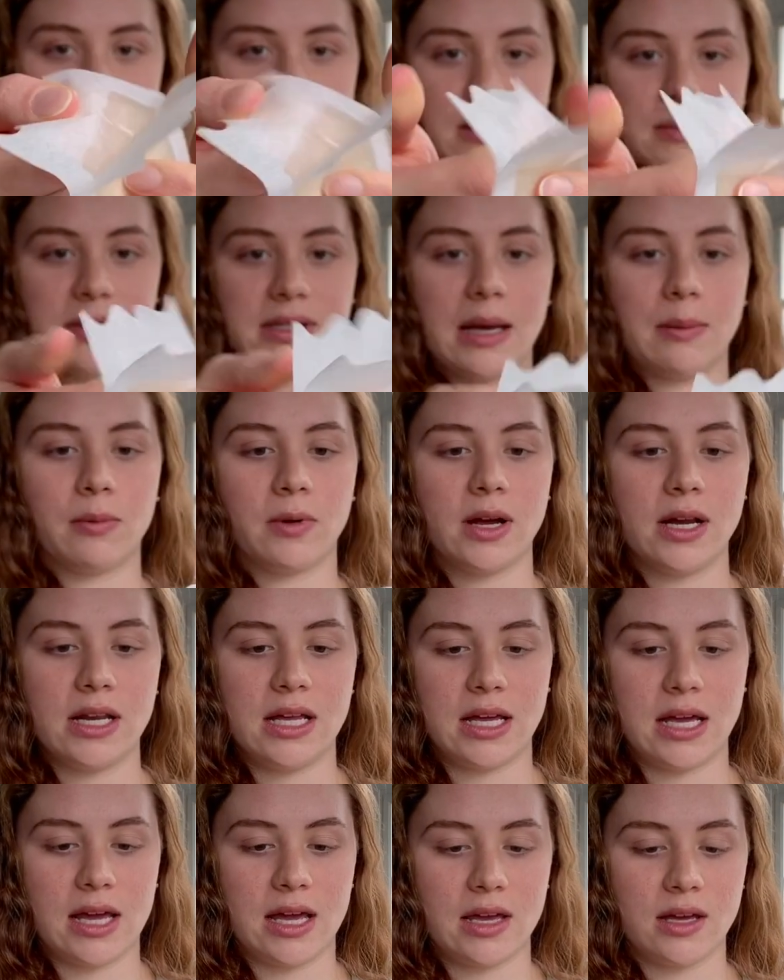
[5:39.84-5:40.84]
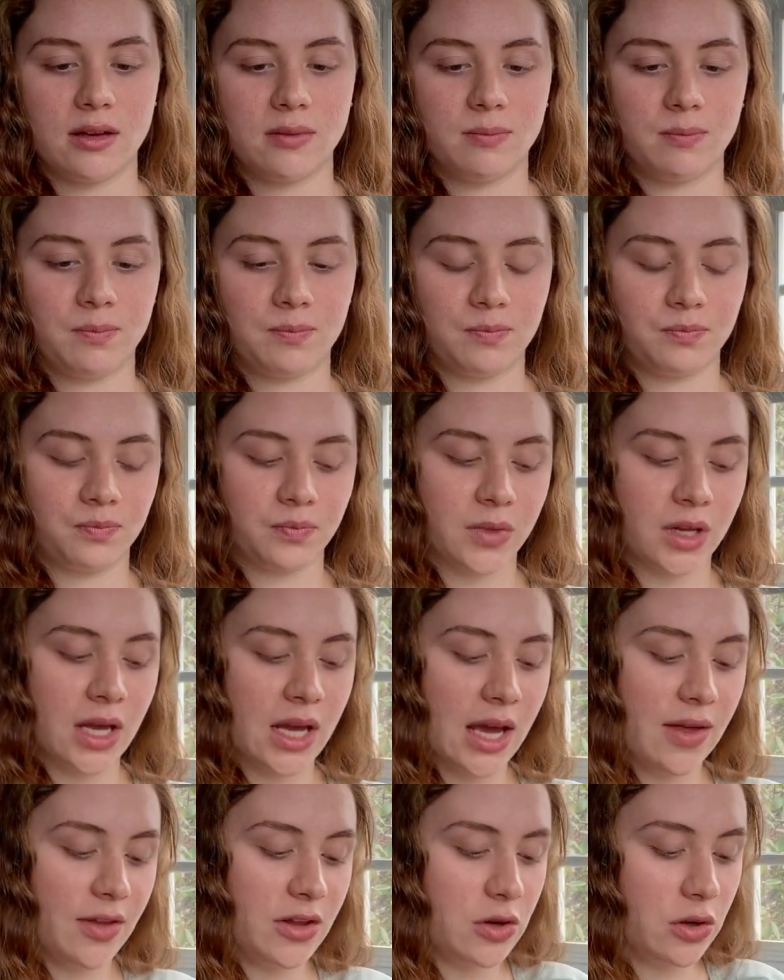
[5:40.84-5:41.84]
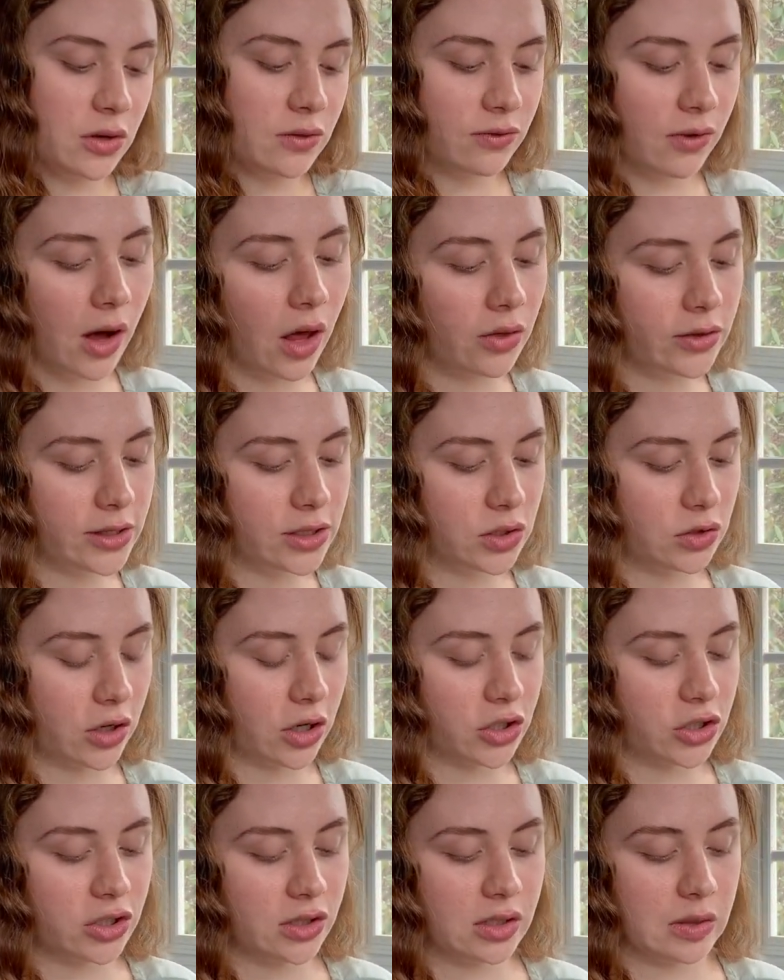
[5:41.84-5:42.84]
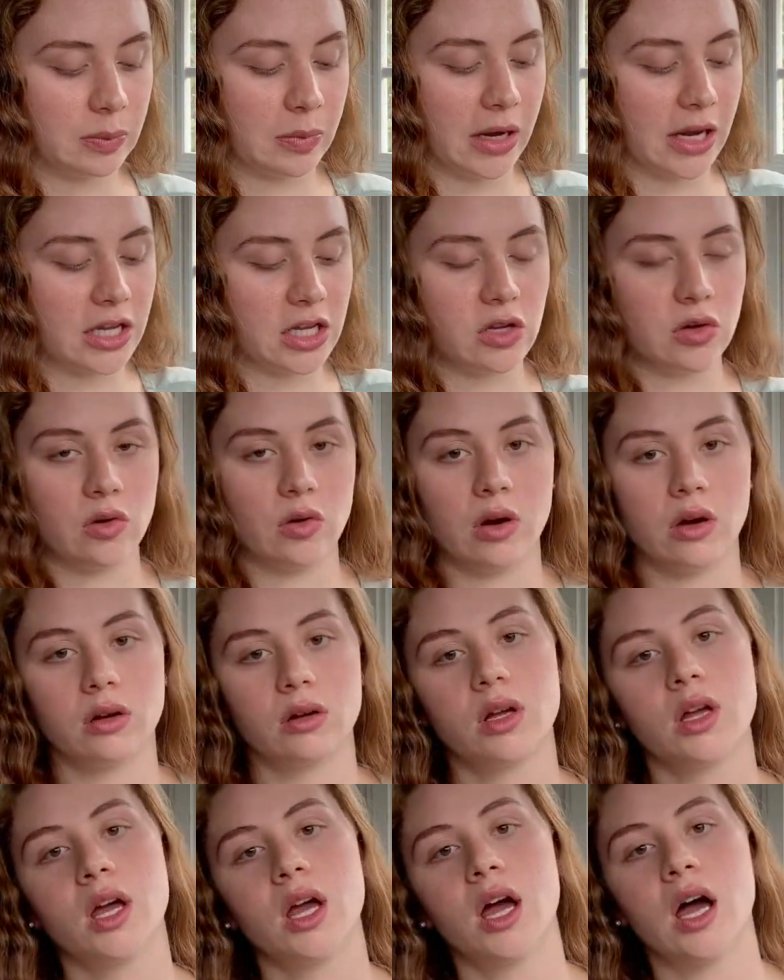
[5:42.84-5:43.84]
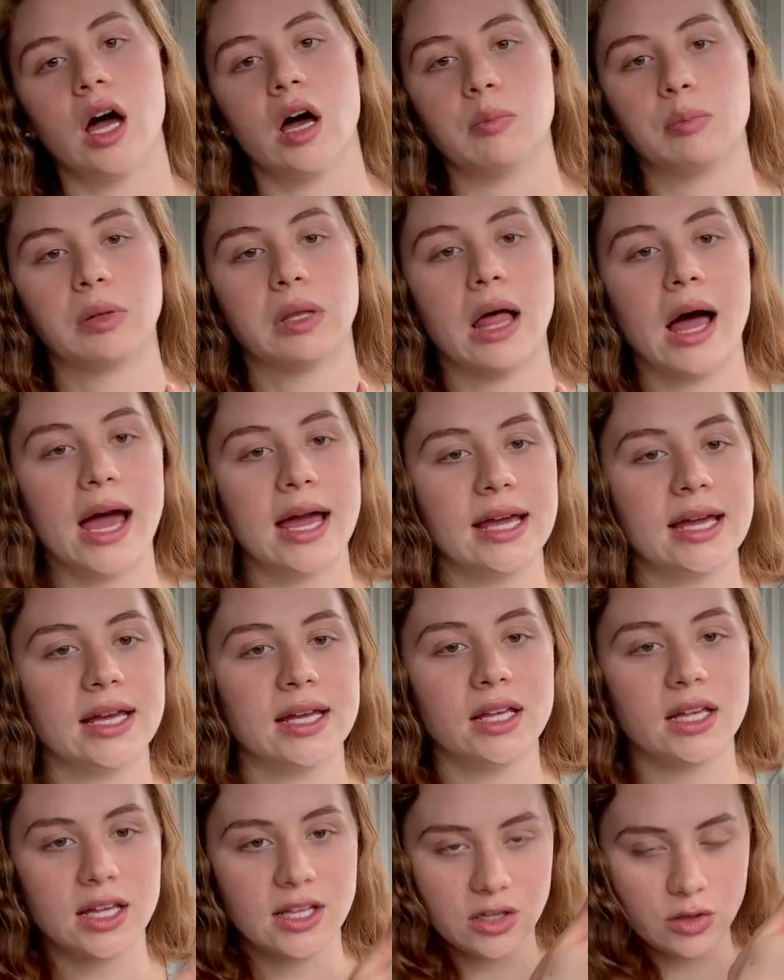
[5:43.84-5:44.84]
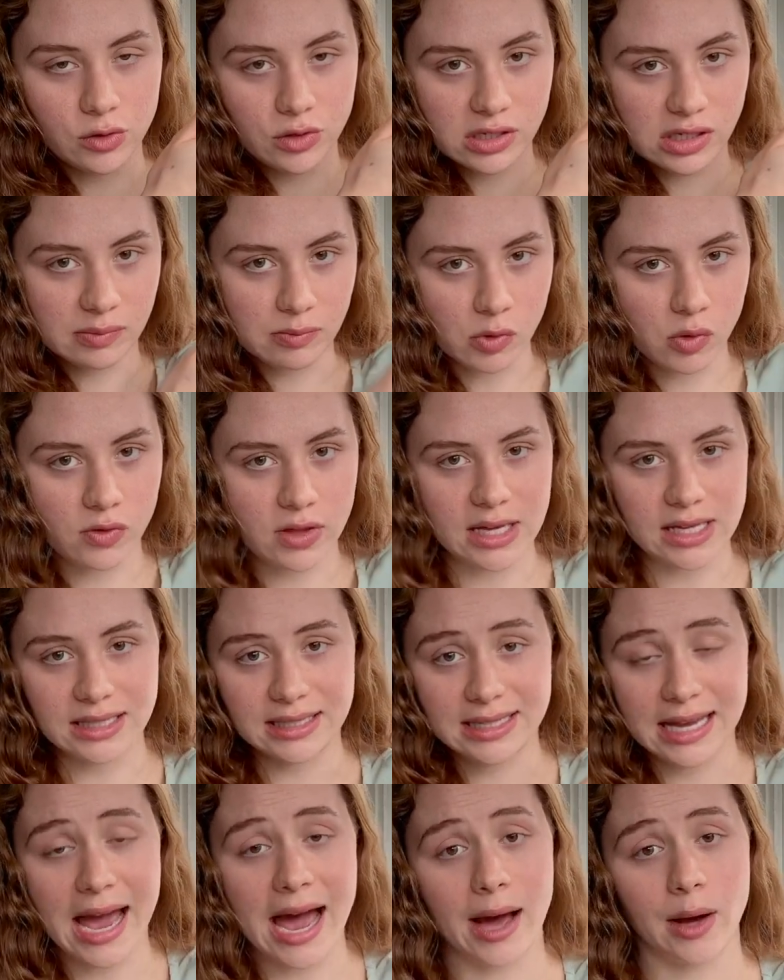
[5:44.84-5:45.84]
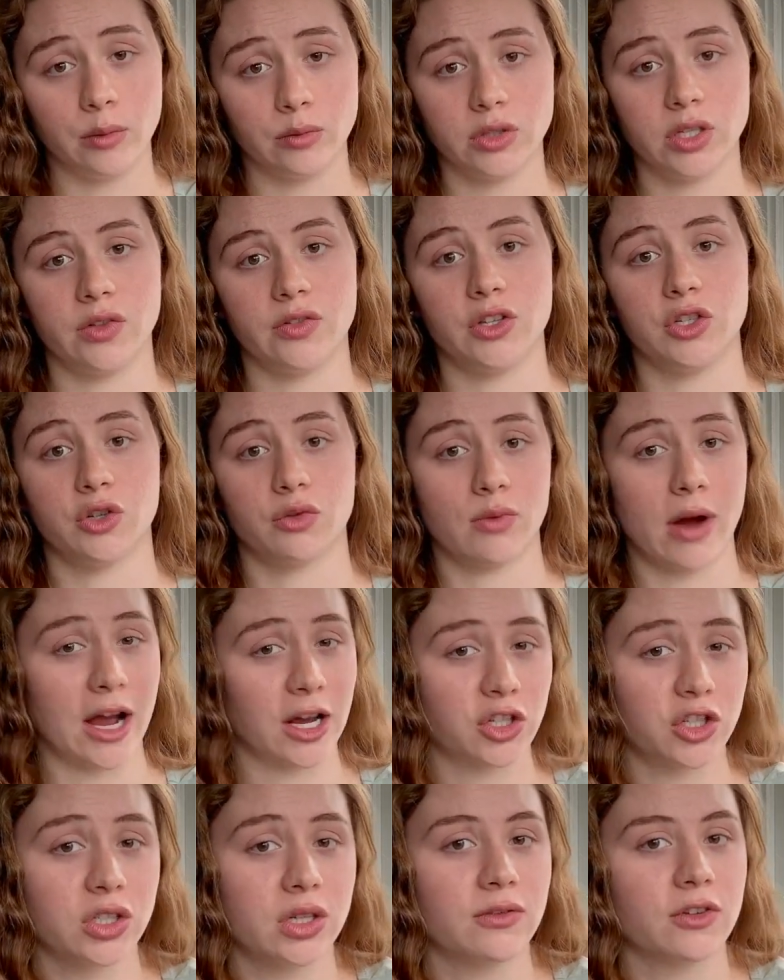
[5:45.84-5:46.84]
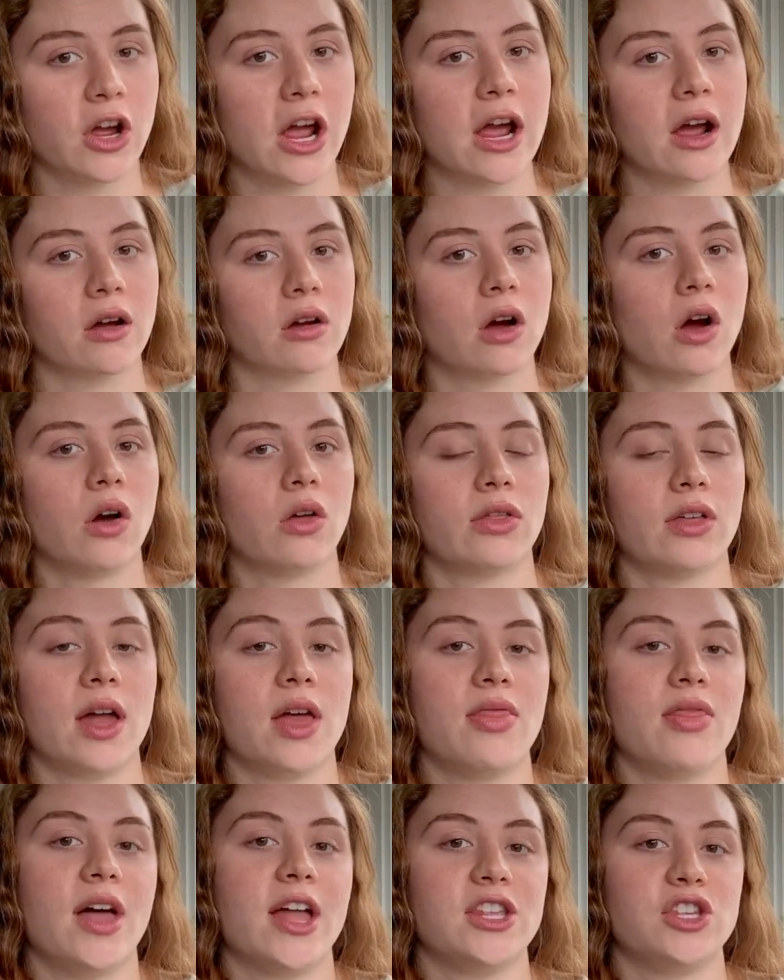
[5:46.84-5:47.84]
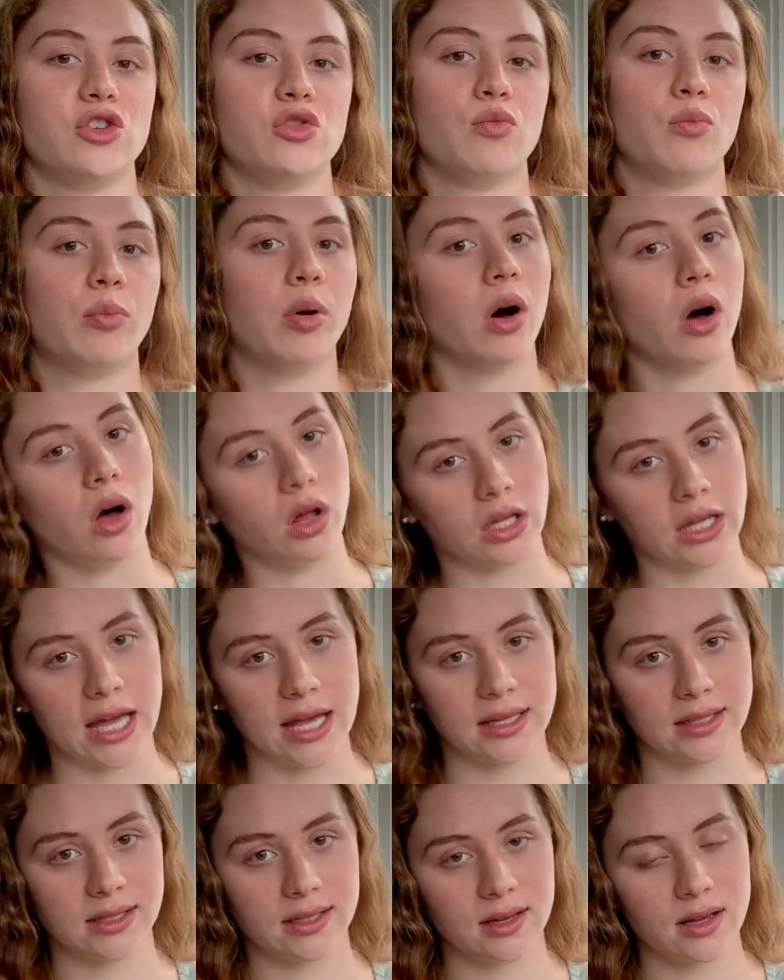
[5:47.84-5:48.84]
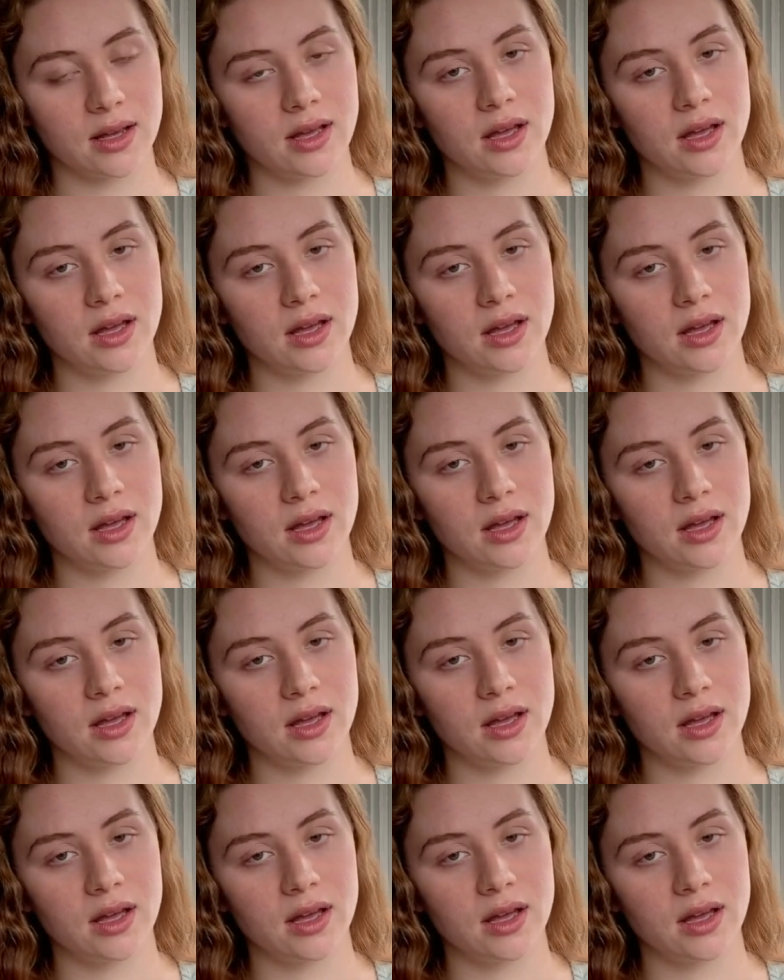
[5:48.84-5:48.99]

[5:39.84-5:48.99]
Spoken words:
keep separating it, and then you can follow the instructions, but you apply it and you smooth it down to the direction of your hair growth, and then you pull it